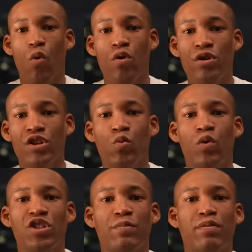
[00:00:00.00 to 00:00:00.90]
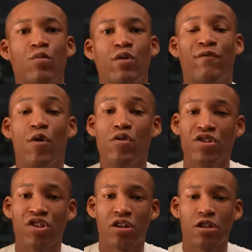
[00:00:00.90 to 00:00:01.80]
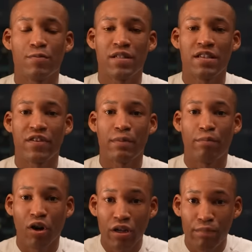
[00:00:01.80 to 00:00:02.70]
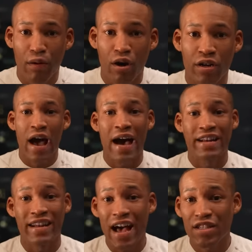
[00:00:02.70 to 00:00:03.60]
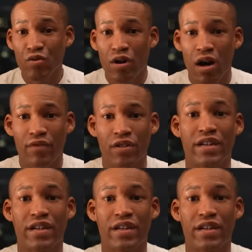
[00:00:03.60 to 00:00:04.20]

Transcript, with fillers: Or you want to put more focus on a specific body part and it has you covered.